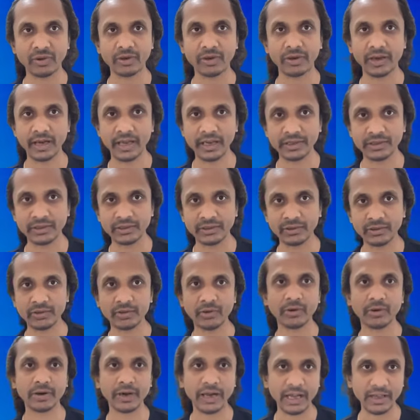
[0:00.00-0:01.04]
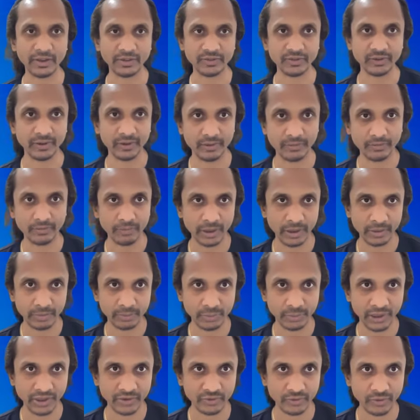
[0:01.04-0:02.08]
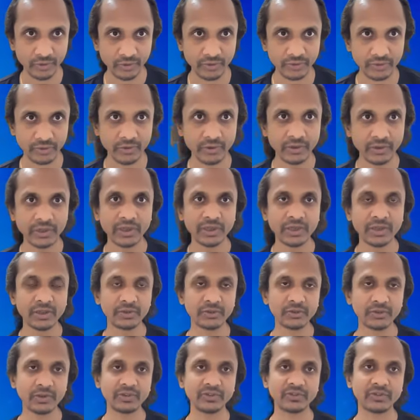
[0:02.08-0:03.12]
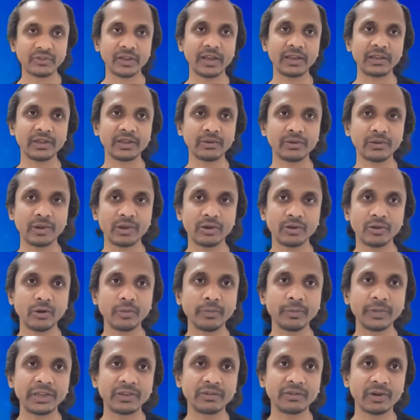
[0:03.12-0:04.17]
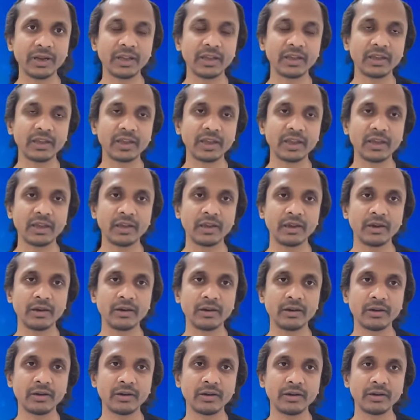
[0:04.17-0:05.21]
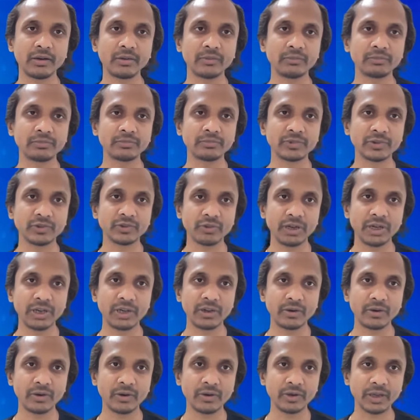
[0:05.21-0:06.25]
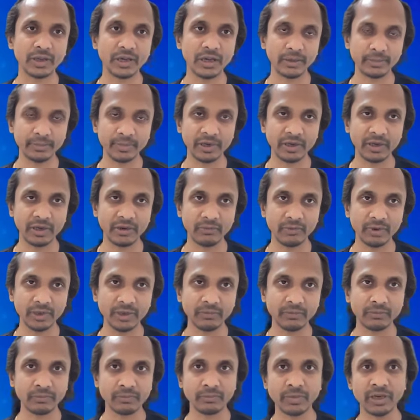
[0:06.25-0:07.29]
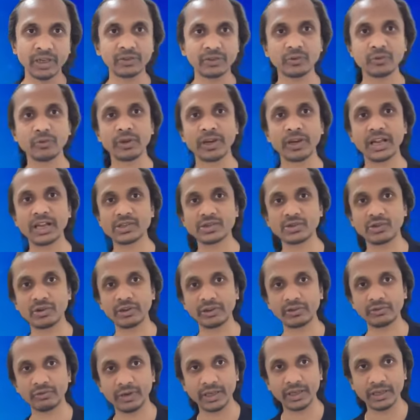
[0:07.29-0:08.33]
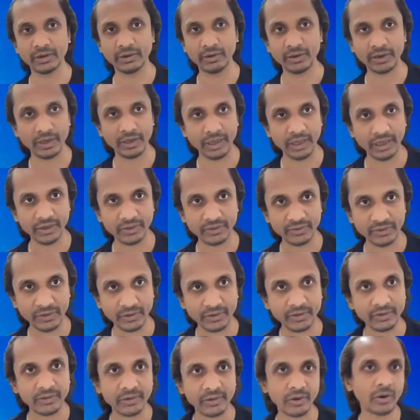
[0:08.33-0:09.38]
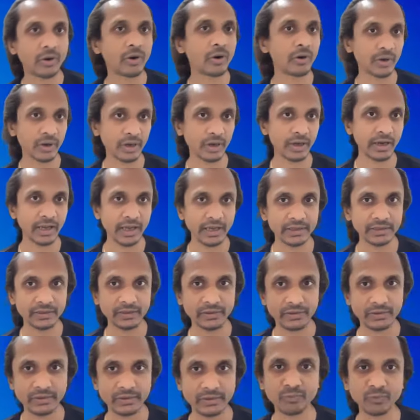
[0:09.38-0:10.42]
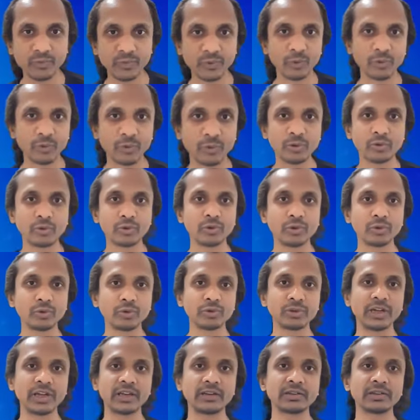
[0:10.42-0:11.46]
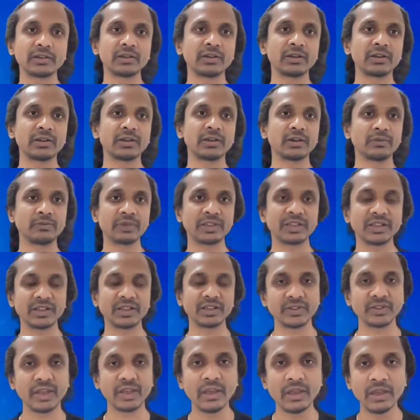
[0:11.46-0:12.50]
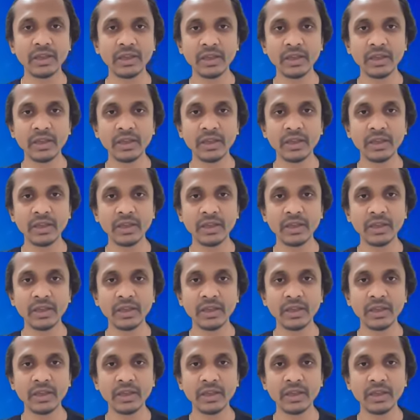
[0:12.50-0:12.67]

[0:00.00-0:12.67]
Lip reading: on Lighter or Aster Perptex also. So it's like you are copy trading a trader on Hyperliquid, but you are actually trading on Aster or Lighter. So you could do that with us.